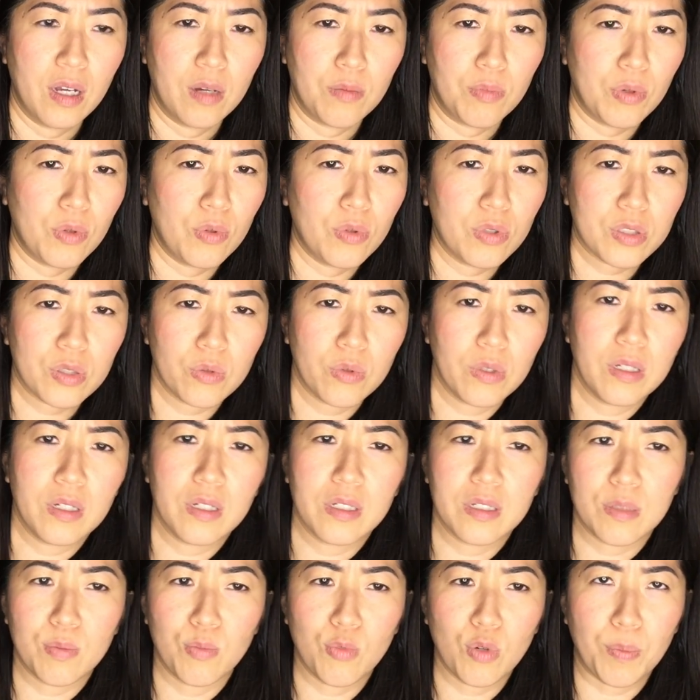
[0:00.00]
But which one
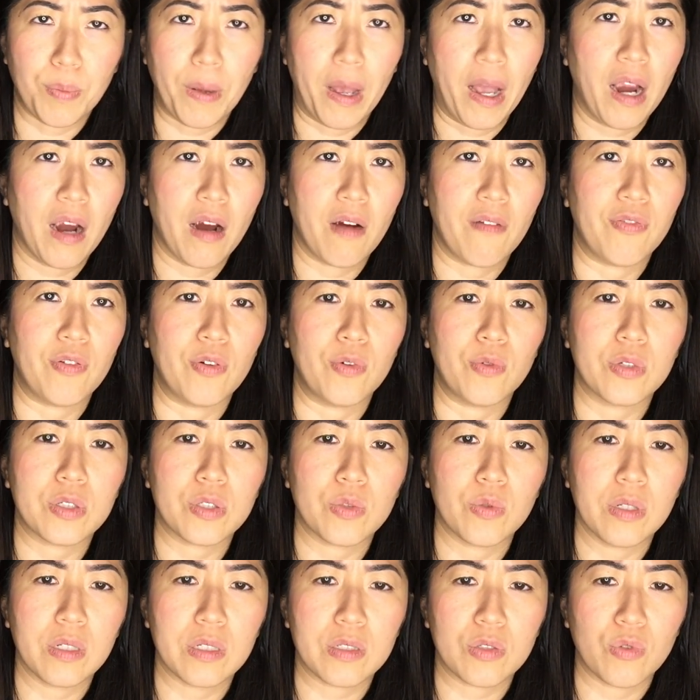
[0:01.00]
is more powerful?
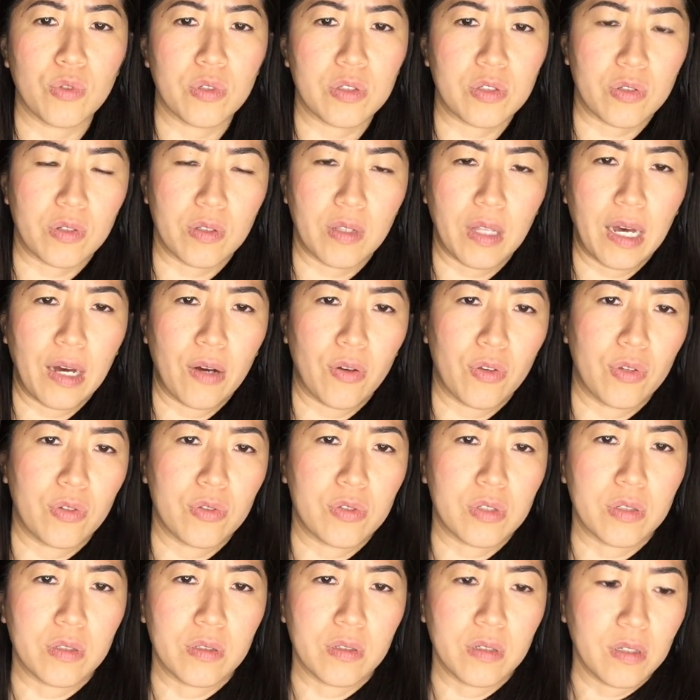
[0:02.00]
Which one is going to allow you
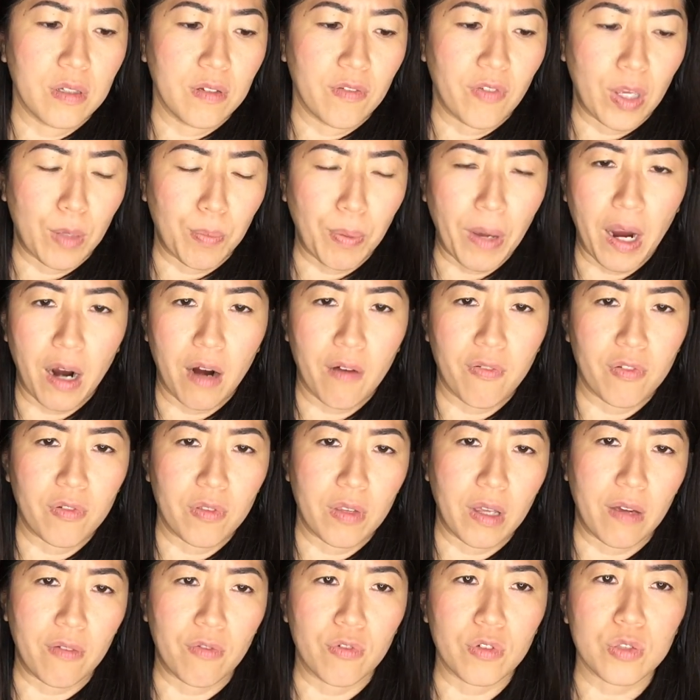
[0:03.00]
to live a powerful
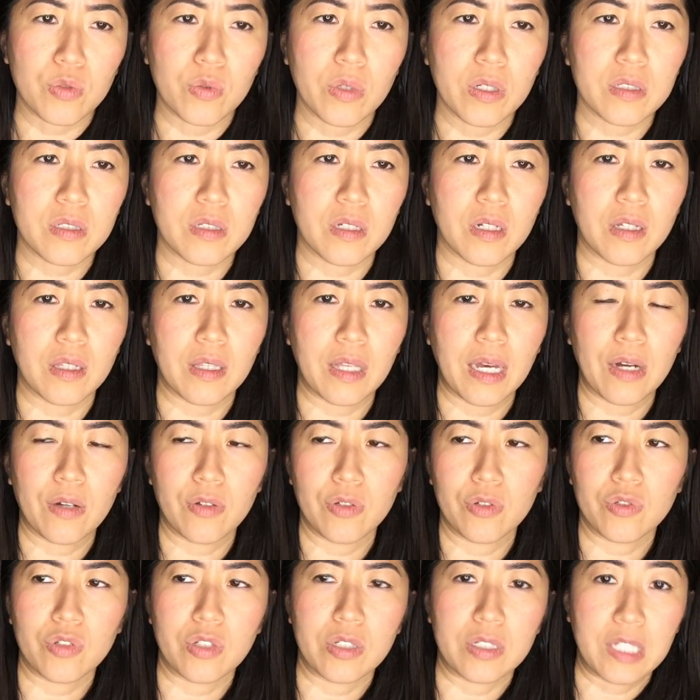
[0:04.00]
life? Which one is going to allow
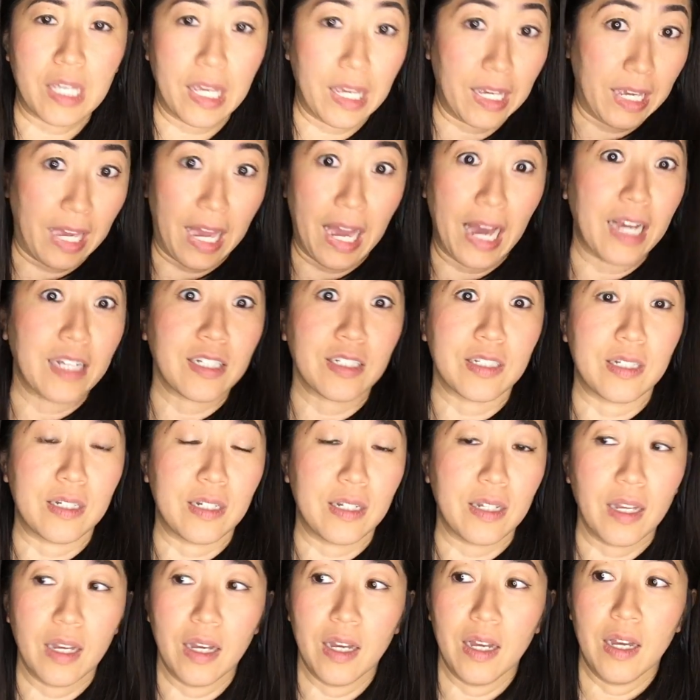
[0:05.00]
you to take
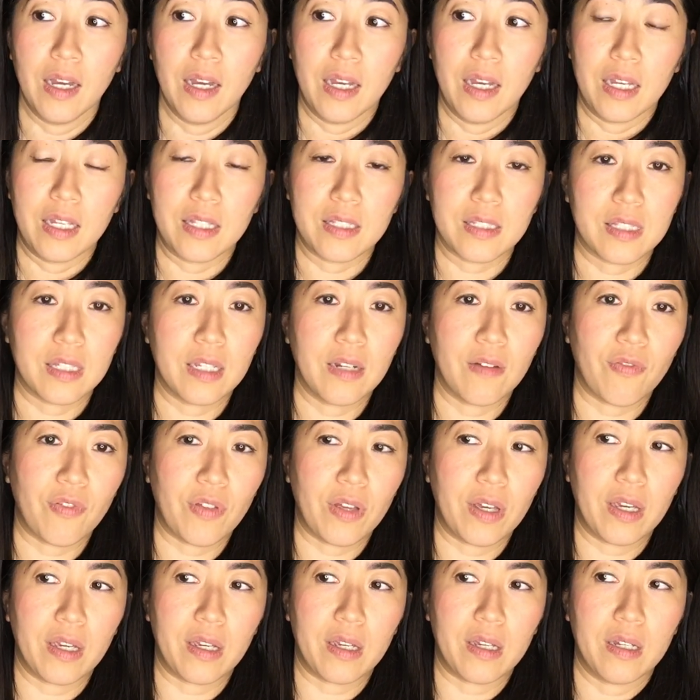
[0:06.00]
action instead of
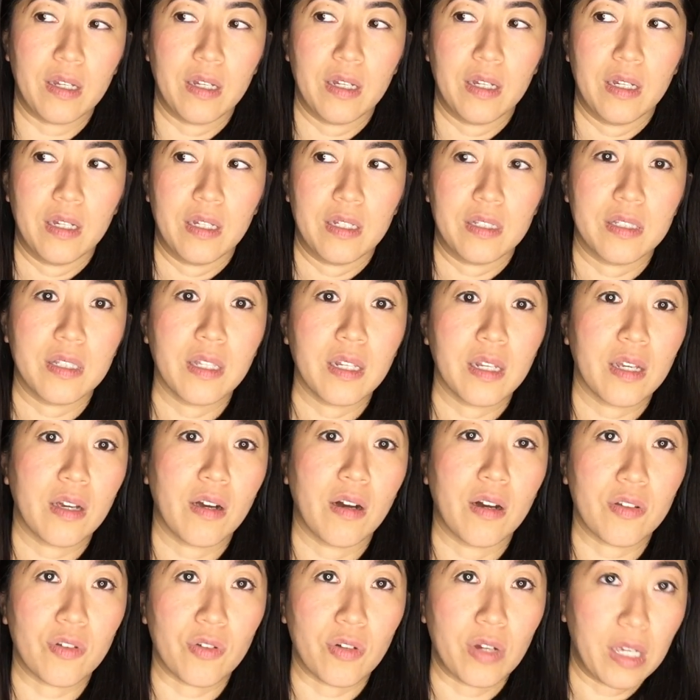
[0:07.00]
like sitting
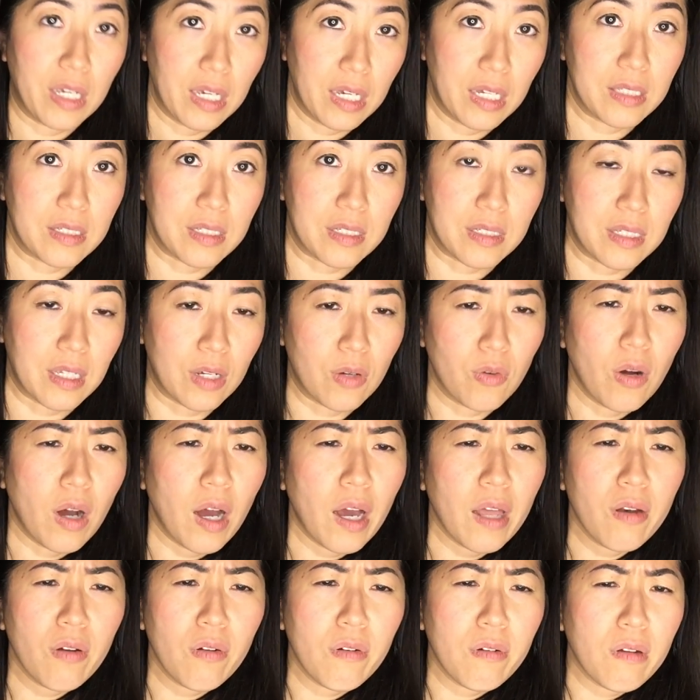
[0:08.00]
on your hands and saying, well,
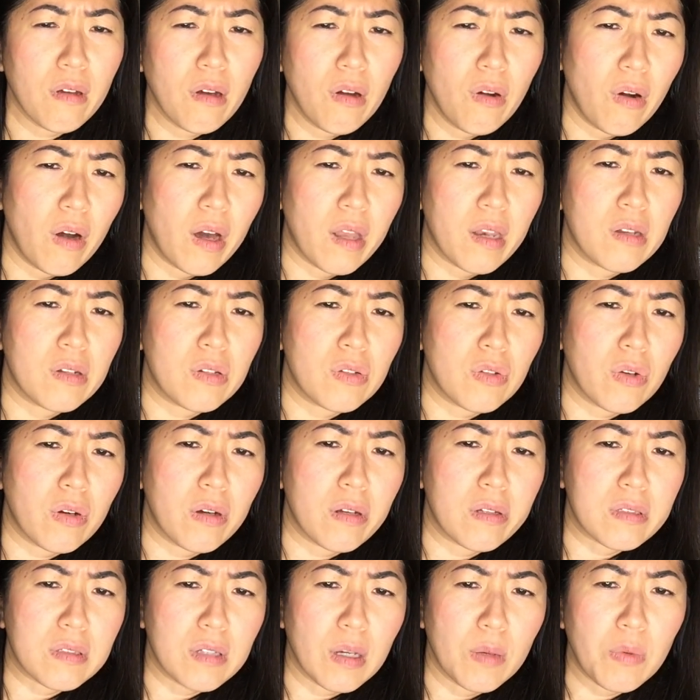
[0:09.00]
I don't know how to do
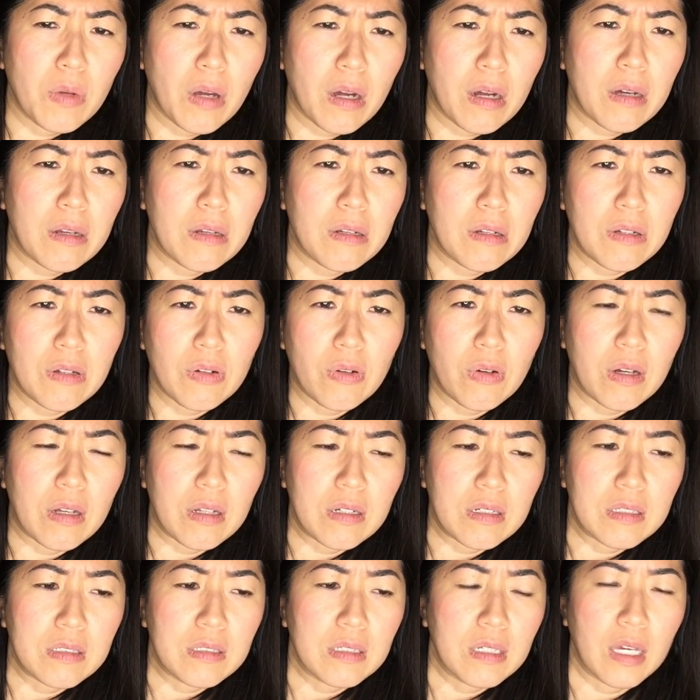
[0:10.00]
it, so I'm not going to do
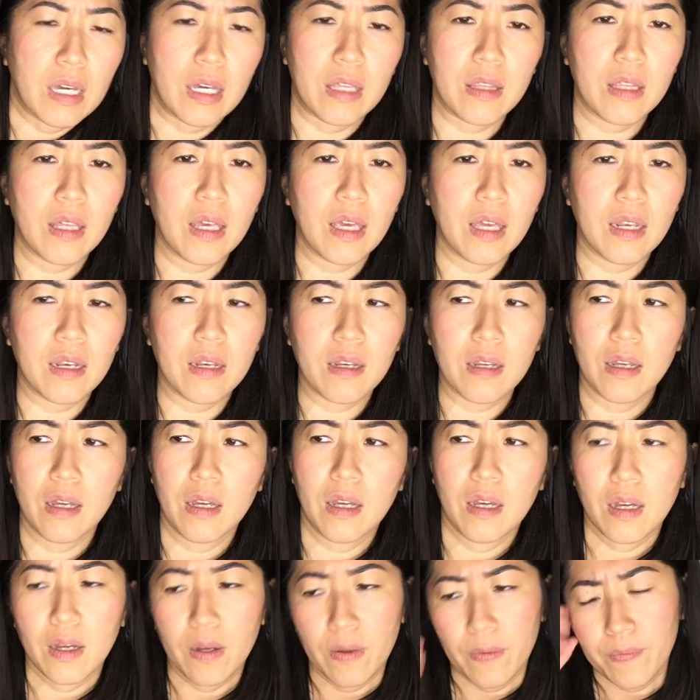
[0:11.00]
it. And then,
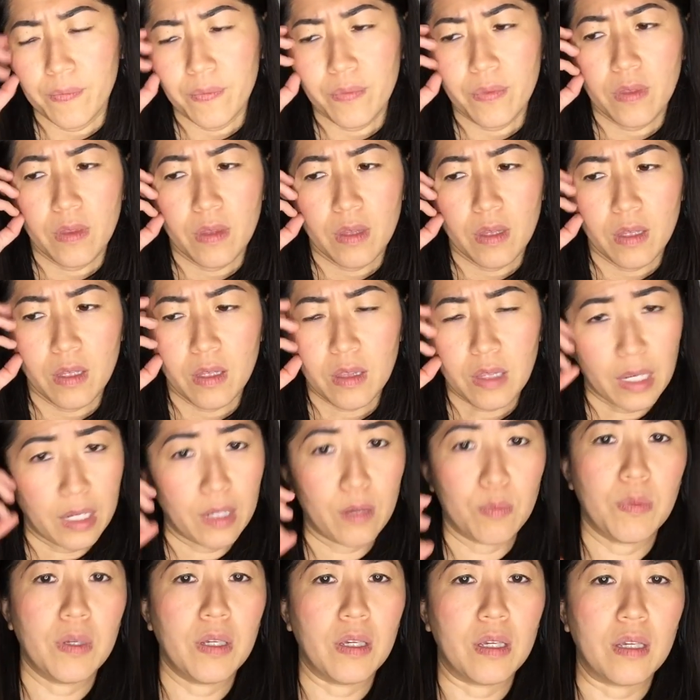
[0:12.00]

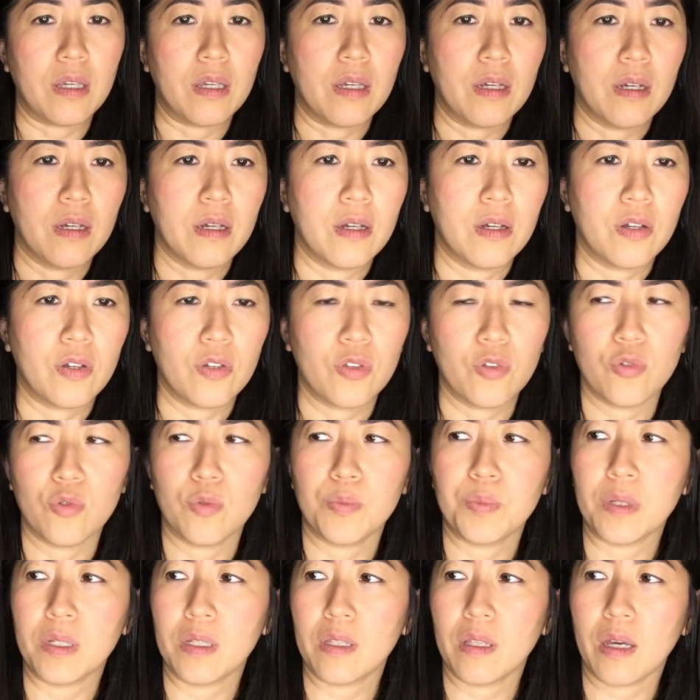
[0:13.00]
like me, you'll
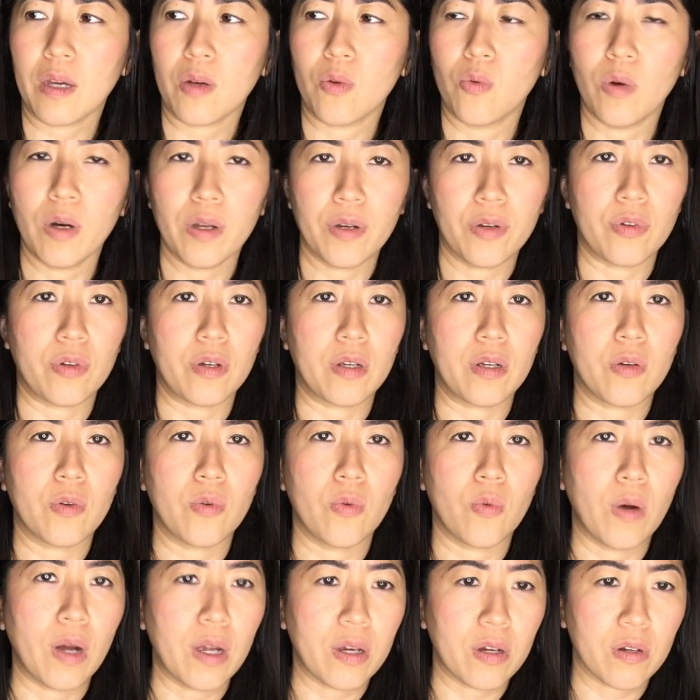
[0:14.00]
be like wondering
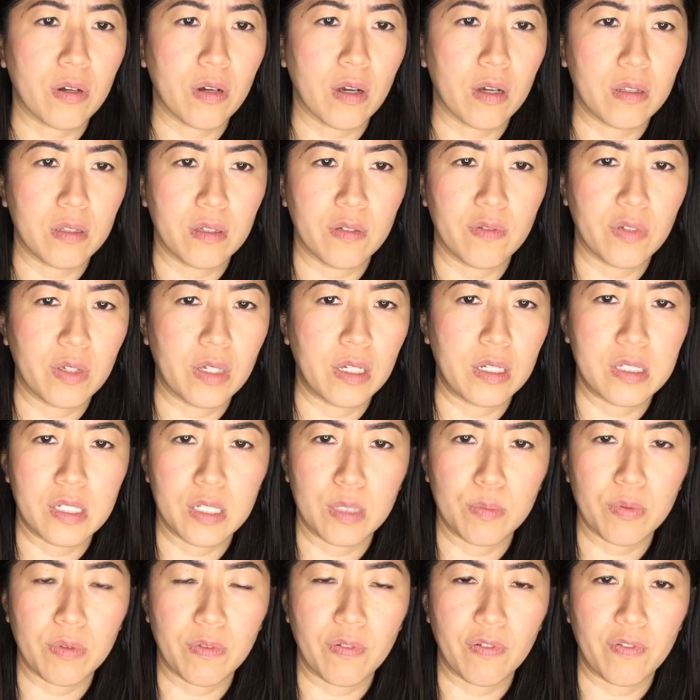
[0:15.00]
why you're not living a
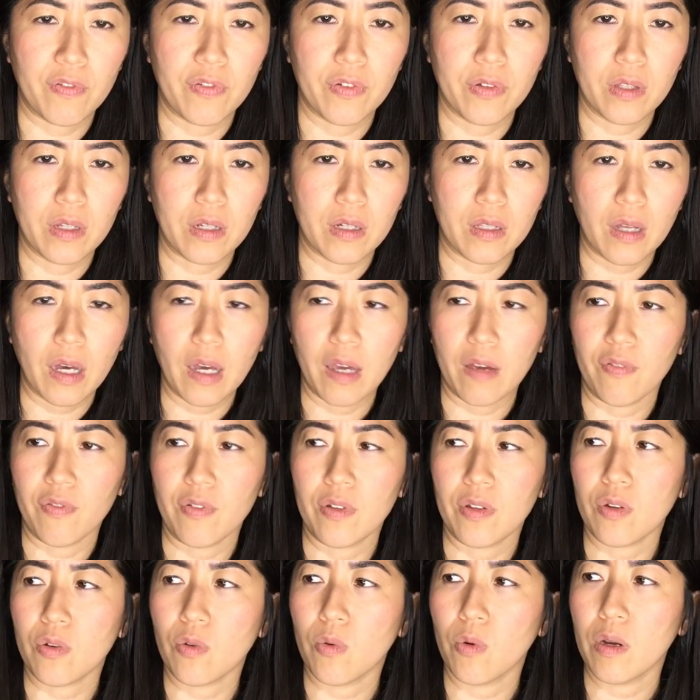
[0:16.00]
deeply fulfilling life.
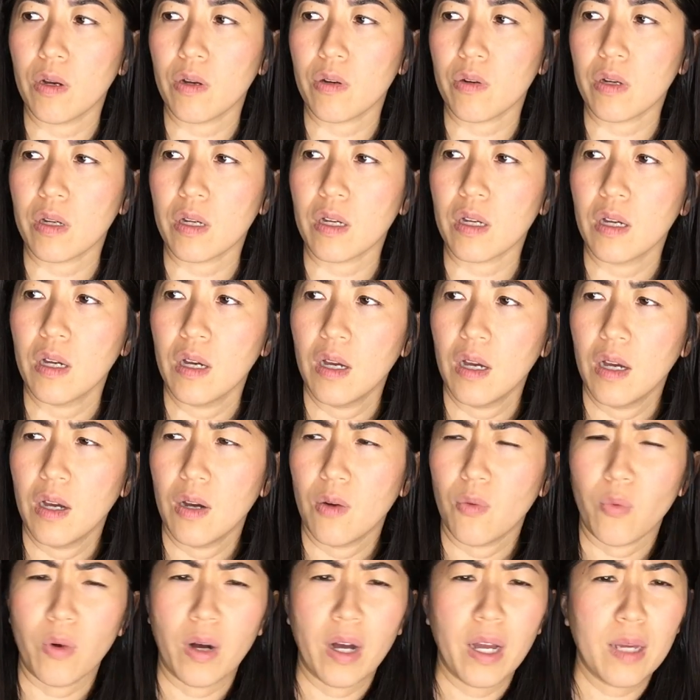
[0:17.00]
And you're wondering
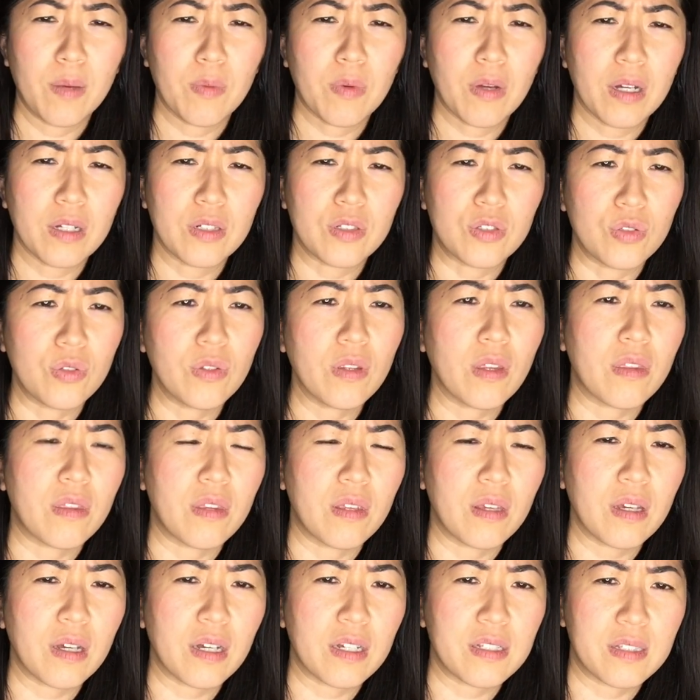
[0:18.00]
why I'm not doing a
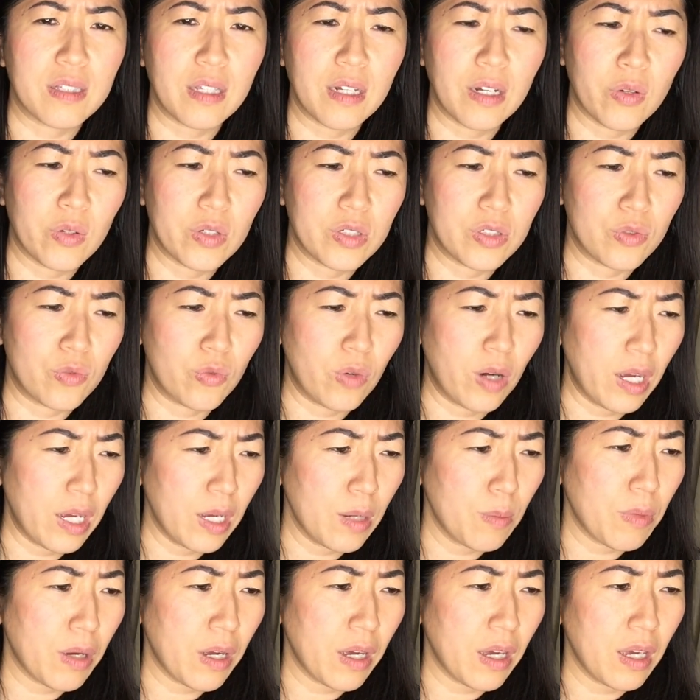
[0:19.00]
thing I said I would do. Why
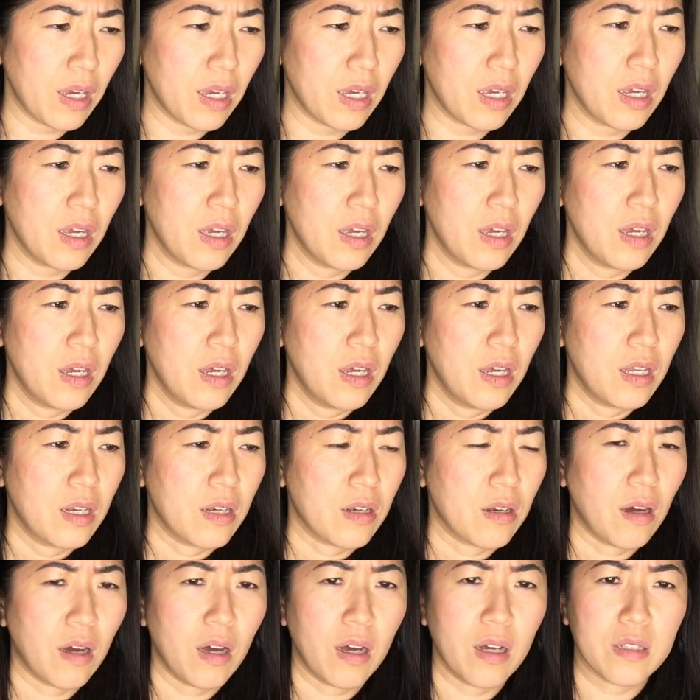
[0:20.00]
am I
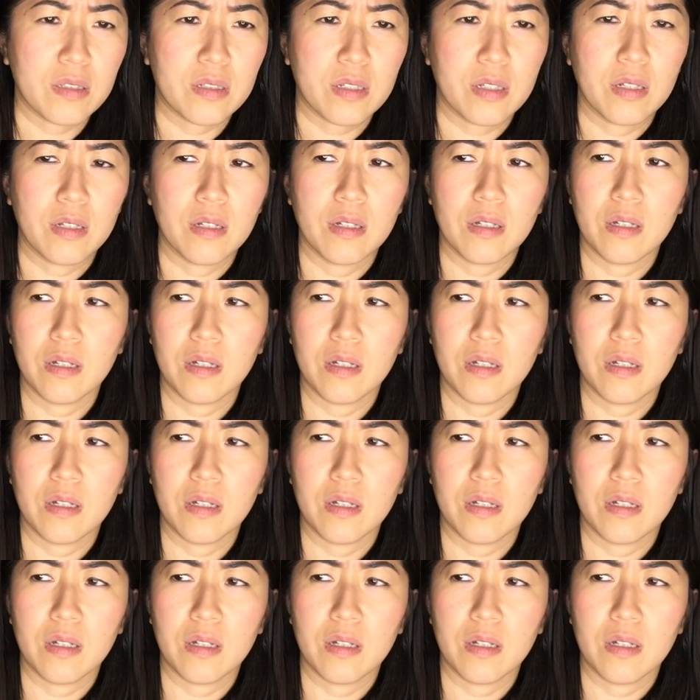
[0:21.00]
not